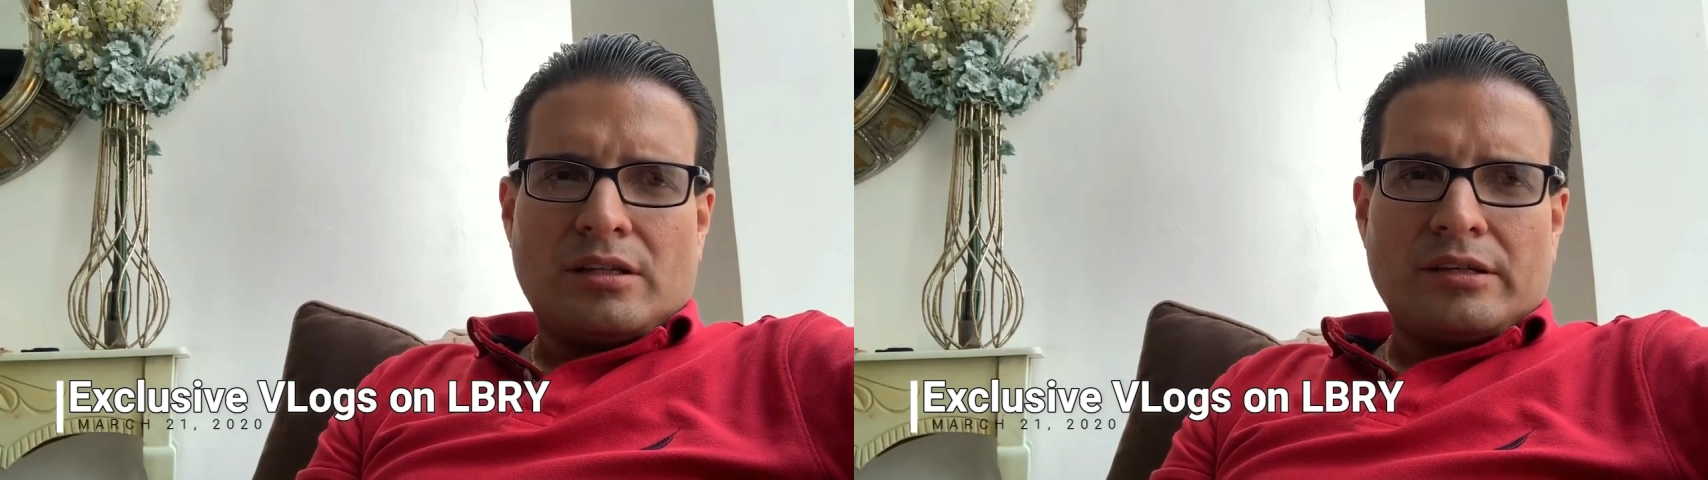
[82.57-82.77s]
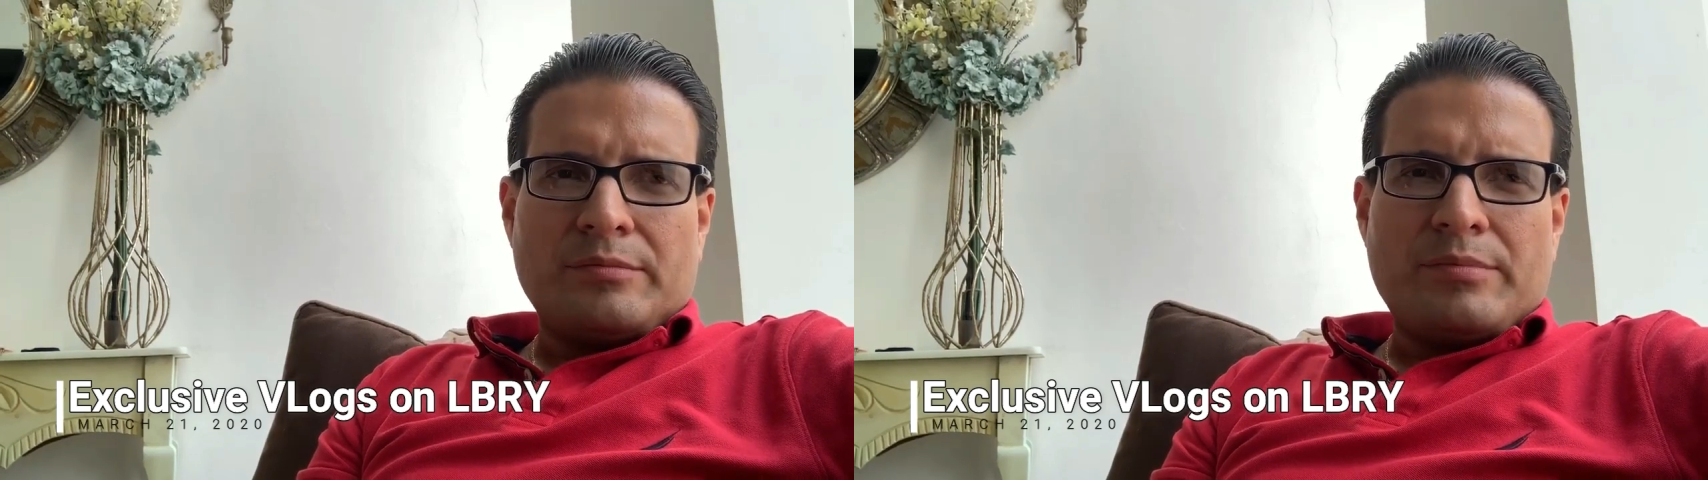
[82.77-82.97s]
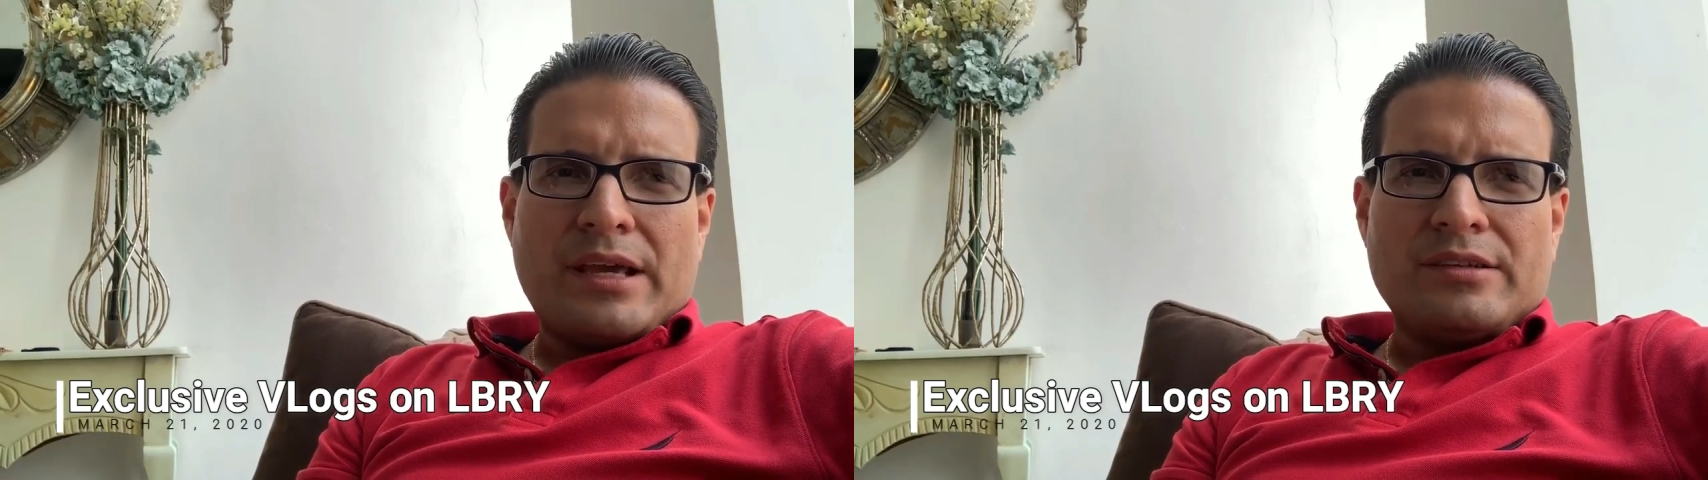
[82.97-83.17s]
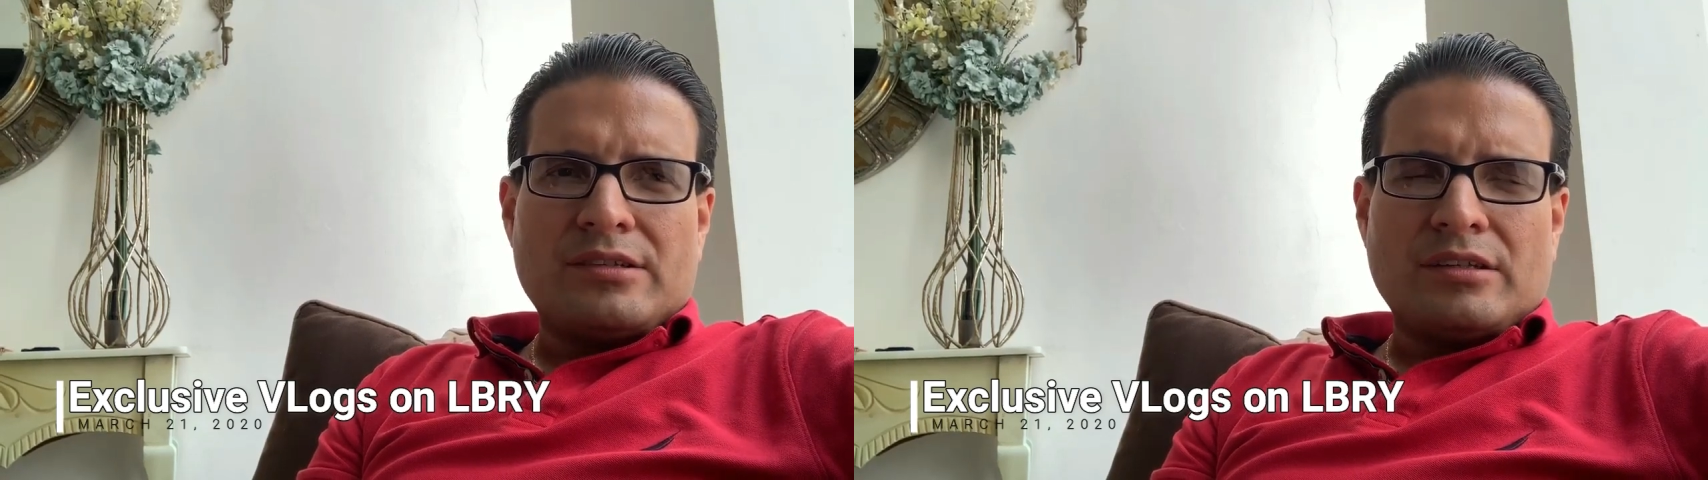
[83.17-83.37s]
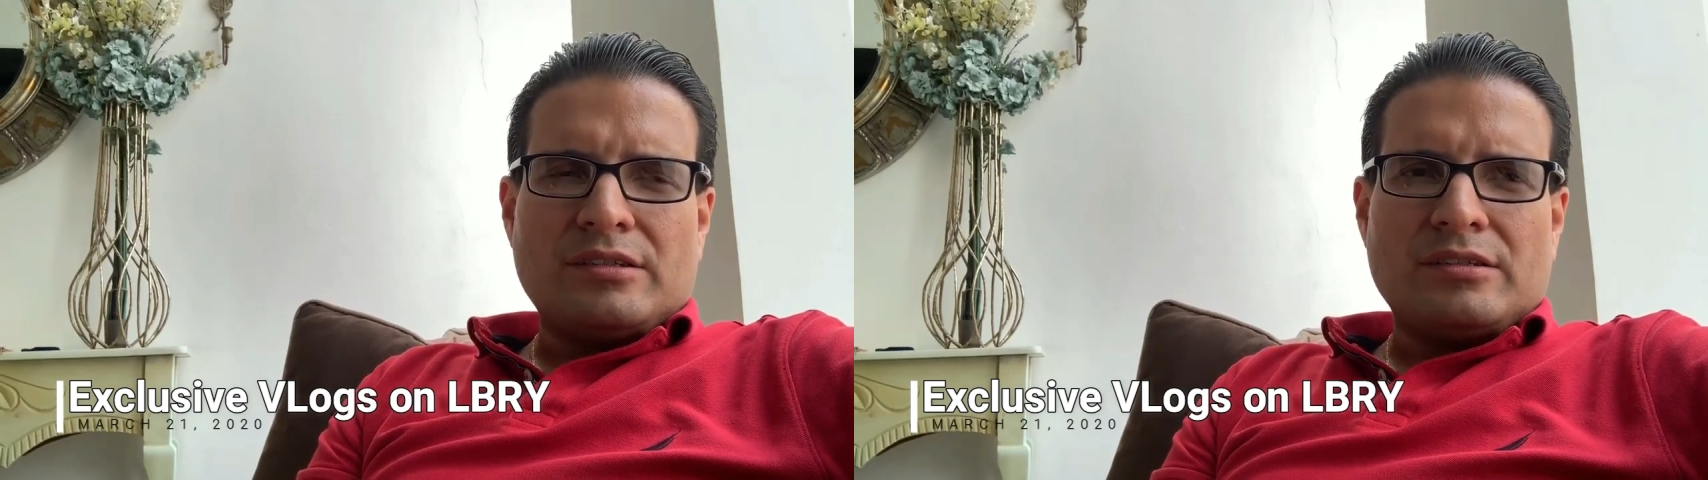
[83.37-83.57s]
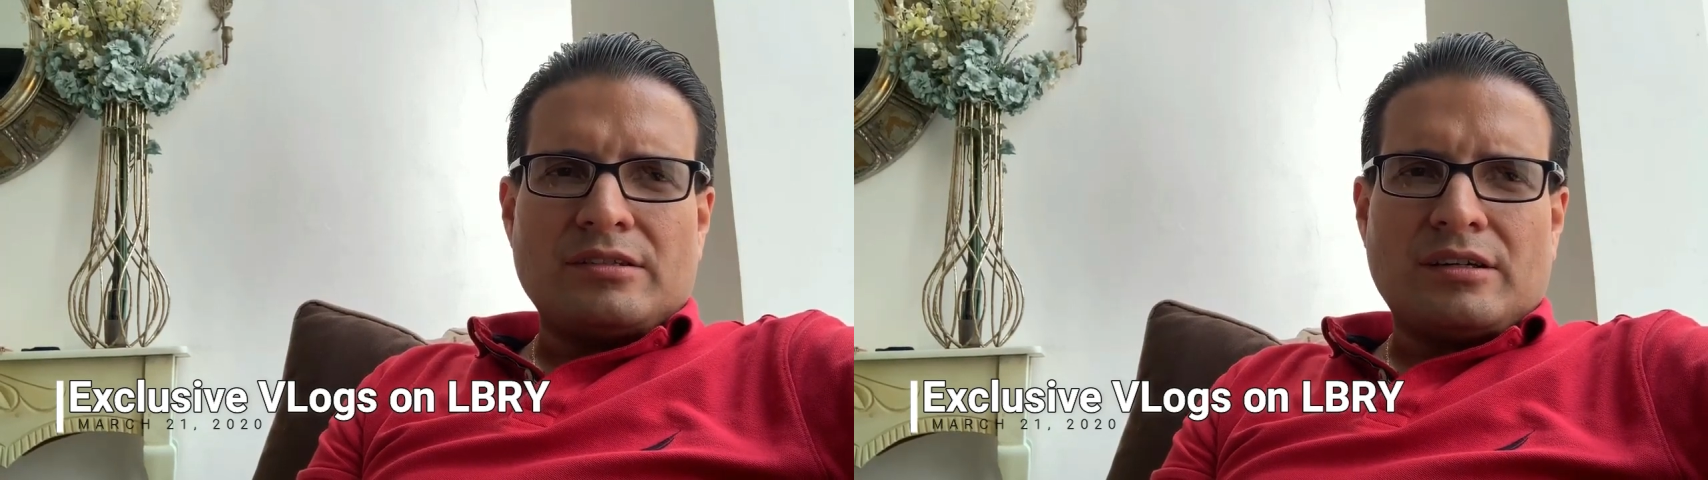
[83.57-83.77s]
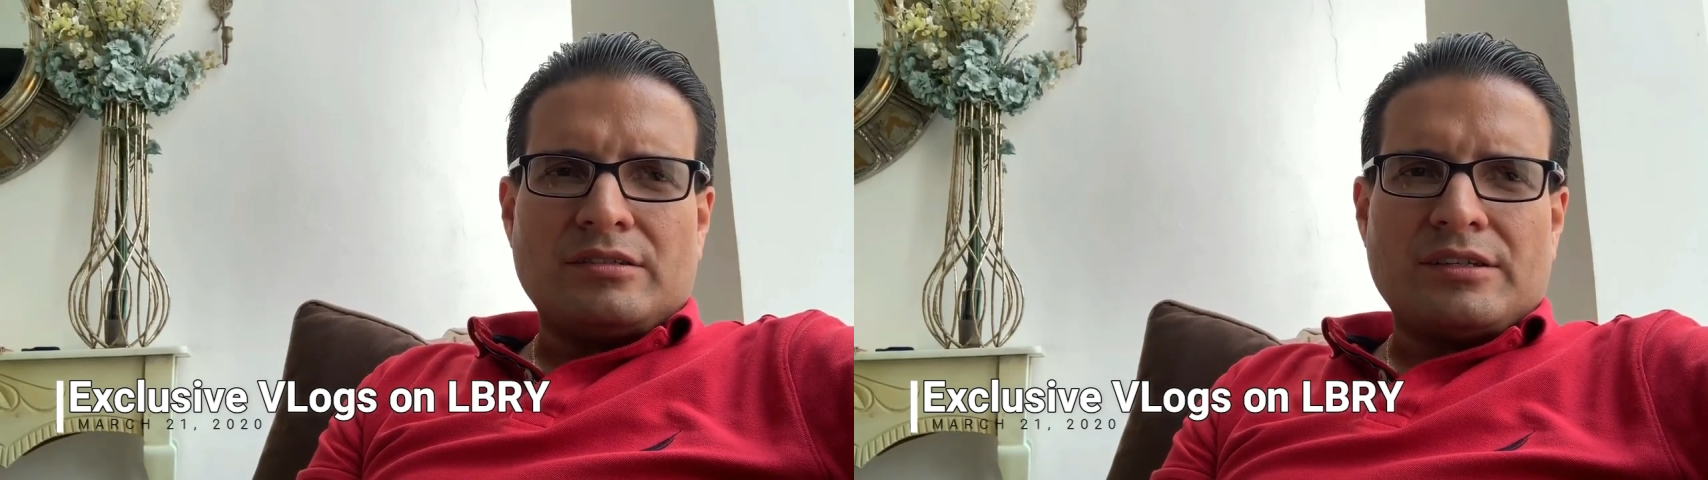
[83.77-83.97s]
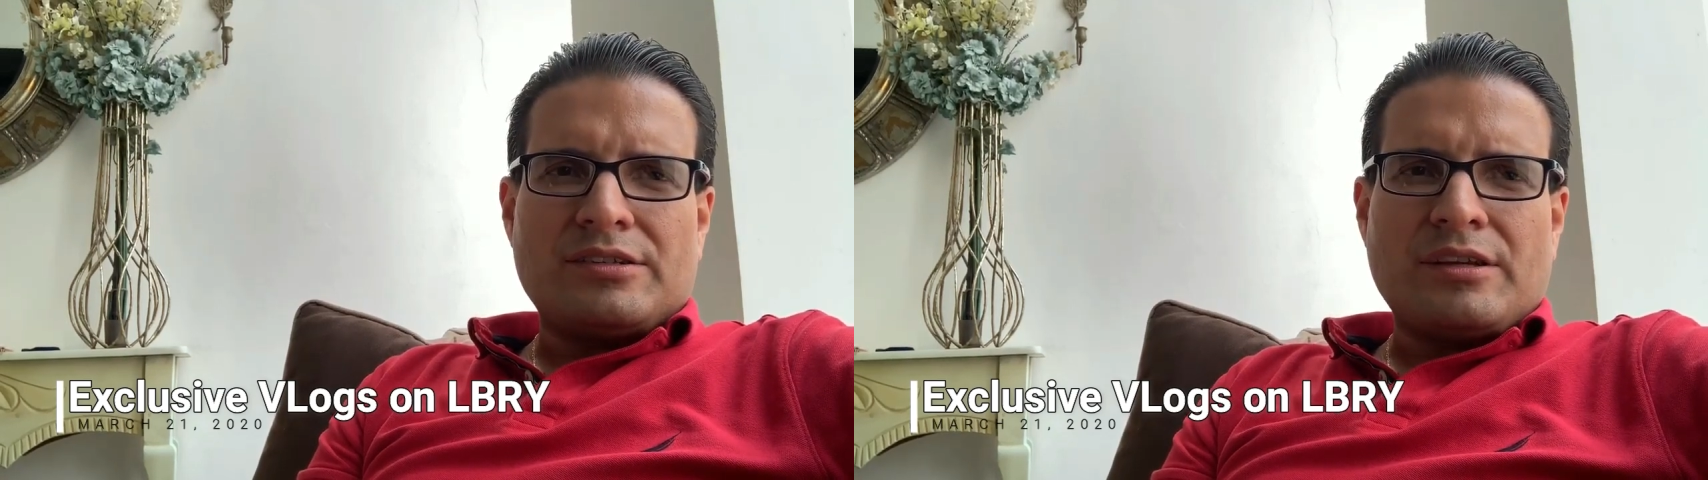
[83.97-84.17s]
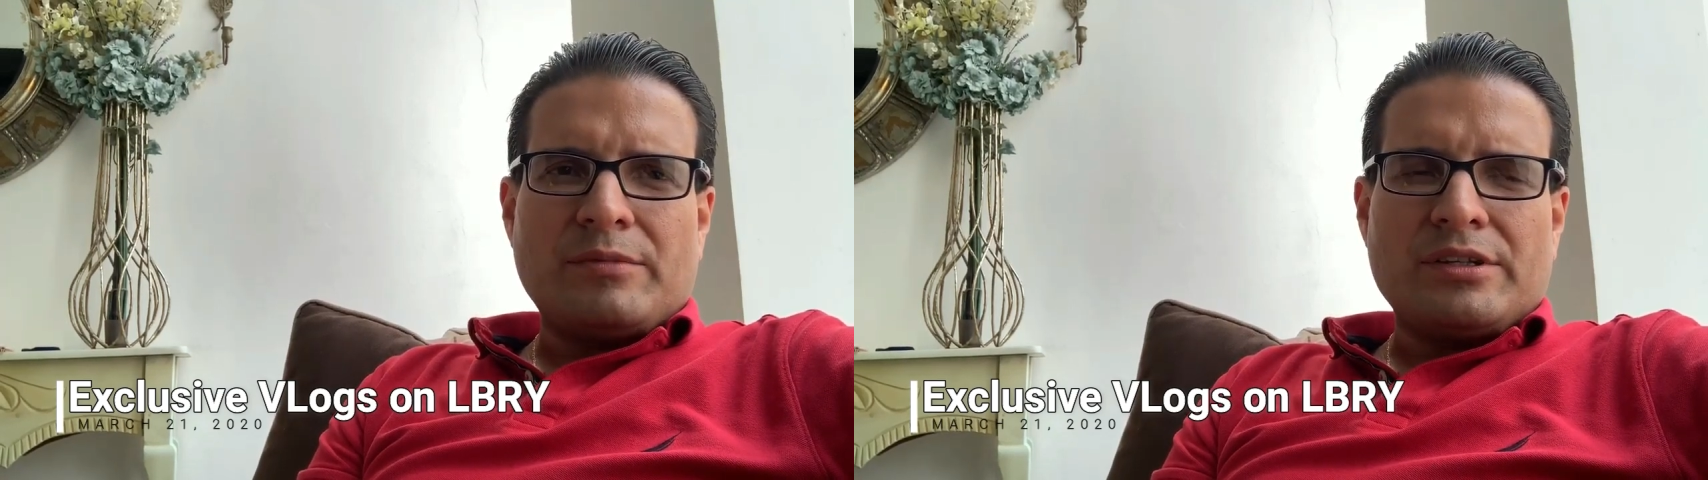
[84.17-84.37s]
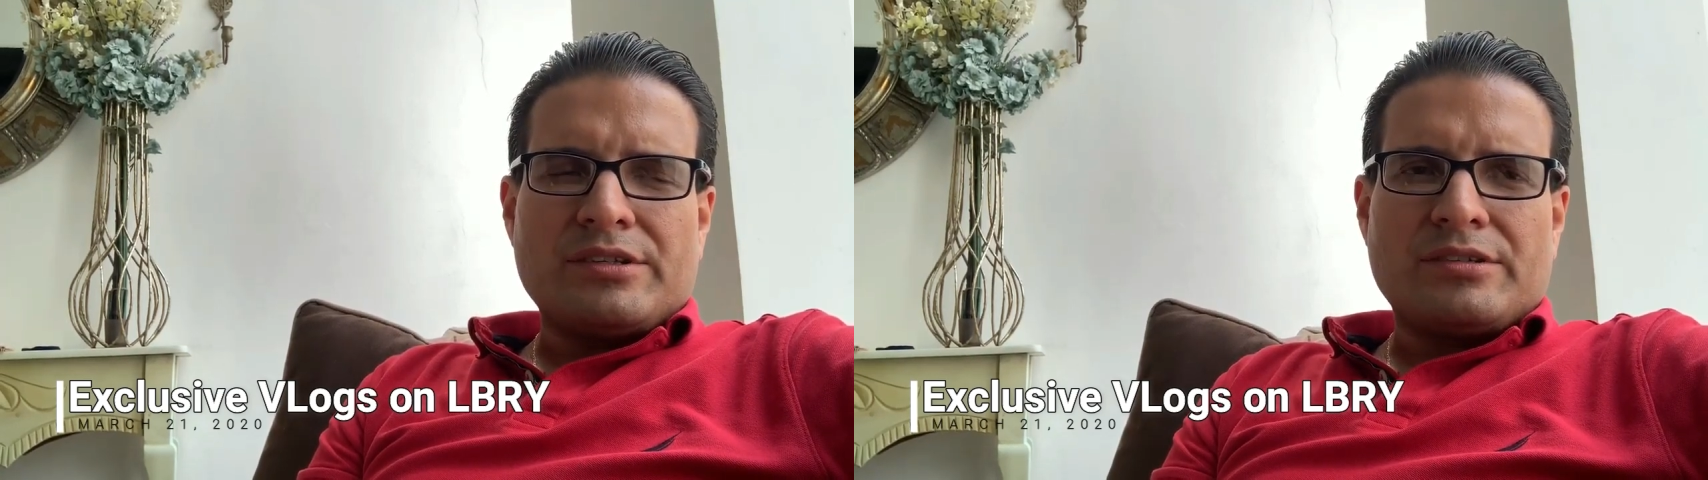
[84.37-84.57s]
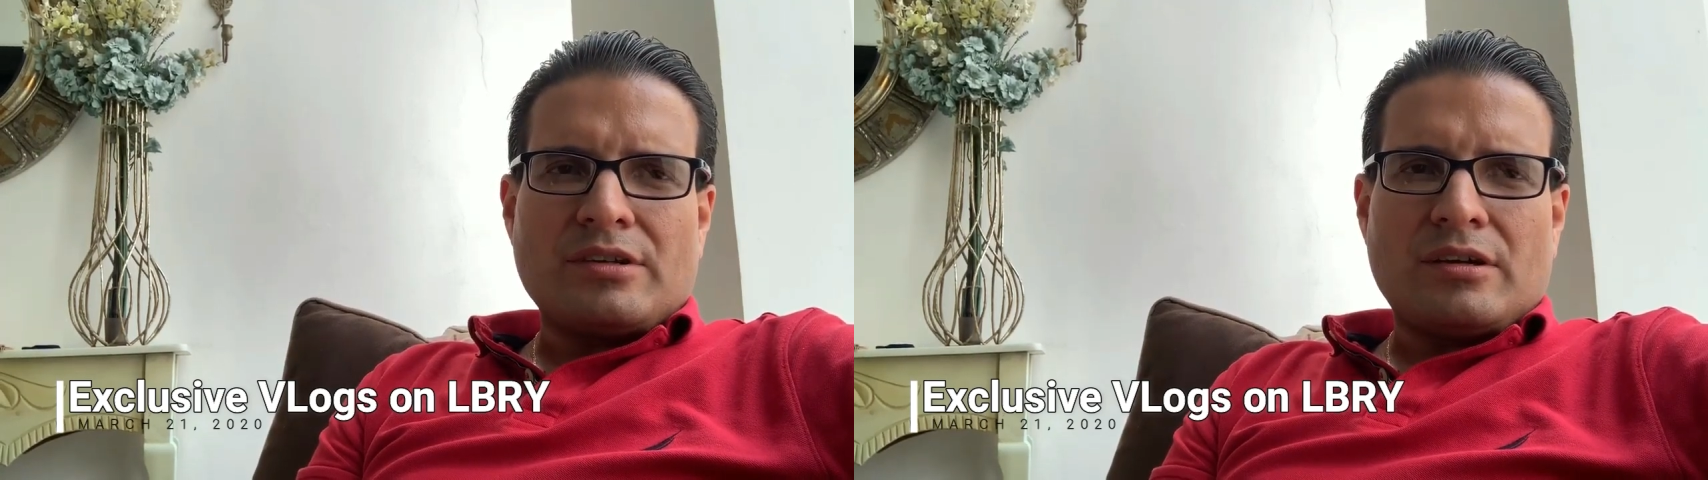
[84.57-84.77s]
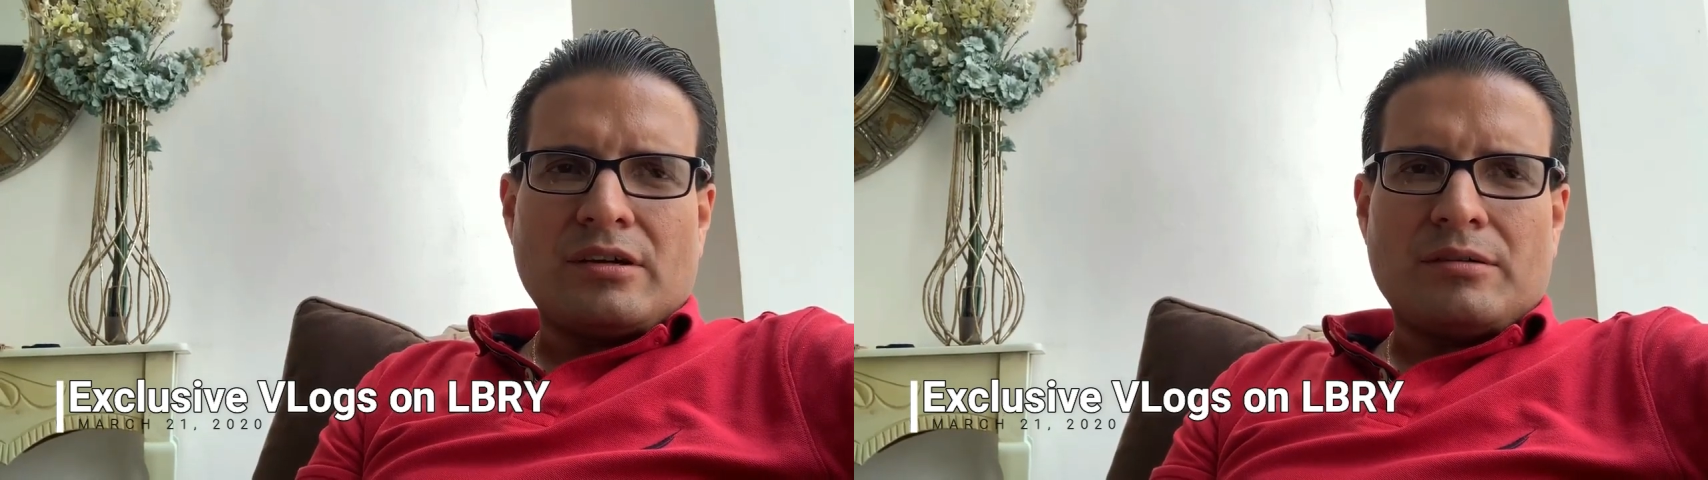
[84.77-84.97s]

they're based on the stimulus